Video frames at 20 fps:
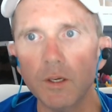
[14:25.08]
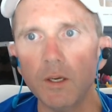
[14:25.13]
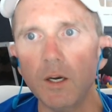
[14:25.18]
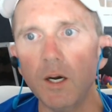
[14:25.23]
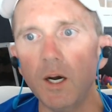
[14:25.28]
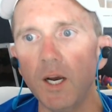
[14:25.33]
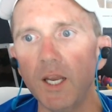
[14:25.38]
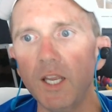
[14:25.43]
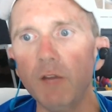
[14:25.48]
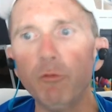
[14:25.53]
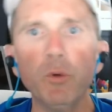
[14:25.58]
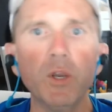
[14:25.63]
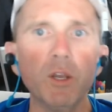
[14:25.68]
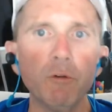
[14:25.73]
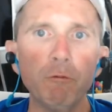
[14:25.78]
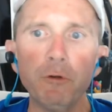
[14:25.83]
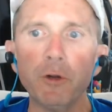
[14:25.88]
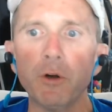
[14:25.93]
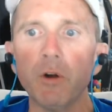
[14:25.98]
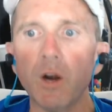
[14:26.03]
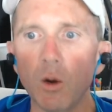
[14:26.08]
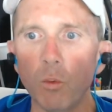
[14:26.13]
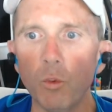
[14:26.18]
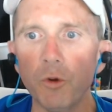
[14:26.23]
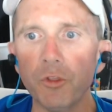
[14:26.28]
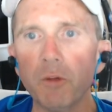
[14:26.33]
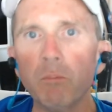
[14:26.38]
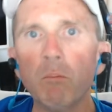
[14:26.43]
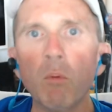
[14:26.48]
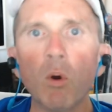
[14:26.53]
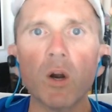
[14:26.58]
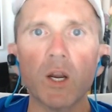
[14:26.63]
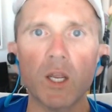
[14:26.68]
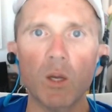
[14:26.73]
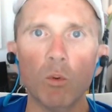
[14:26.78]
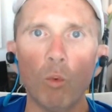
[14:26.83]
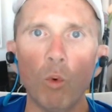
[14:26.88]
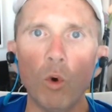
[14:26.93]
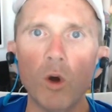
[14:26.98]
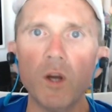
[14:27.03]
if we can figure out what the market
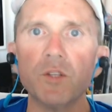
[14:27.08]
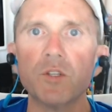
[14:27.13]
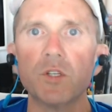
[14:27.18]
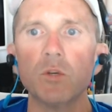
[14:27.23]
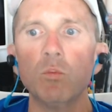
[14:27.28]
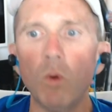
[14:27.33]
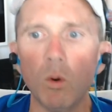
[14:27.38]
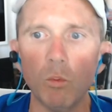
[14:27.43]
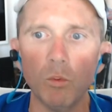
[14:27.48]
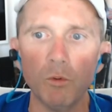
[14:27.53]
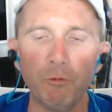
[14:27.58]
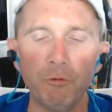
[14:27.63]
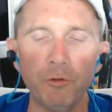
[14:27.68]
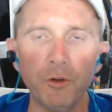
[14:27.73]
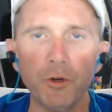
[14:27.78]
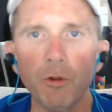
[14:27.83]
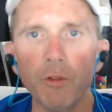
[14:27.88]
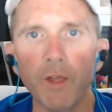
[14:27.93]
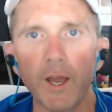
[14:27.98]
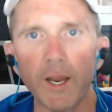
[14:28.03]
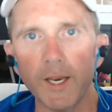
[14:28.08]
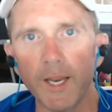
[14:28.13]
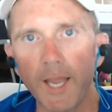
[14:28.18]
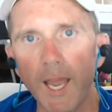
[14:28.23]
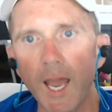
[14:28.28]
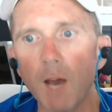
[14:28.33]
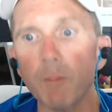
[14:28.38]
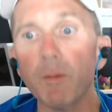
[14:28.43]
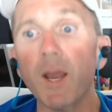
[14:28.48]
wants and what would fill that gap.